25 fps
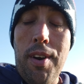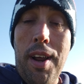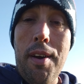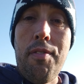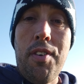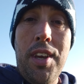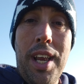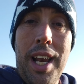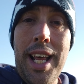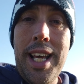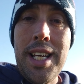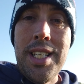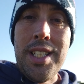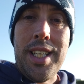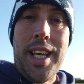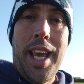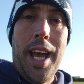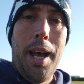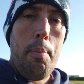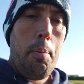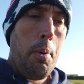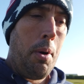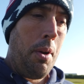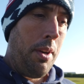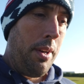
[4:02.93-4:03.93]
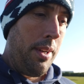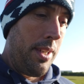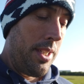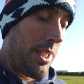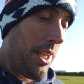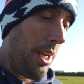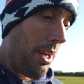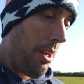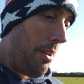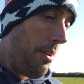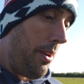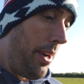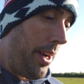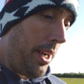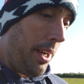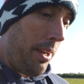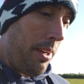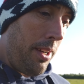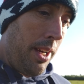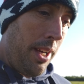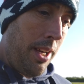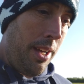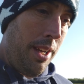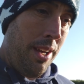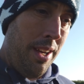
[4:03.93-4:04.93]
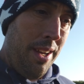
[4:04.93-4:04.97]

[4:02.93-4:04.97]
left your lens cap on, so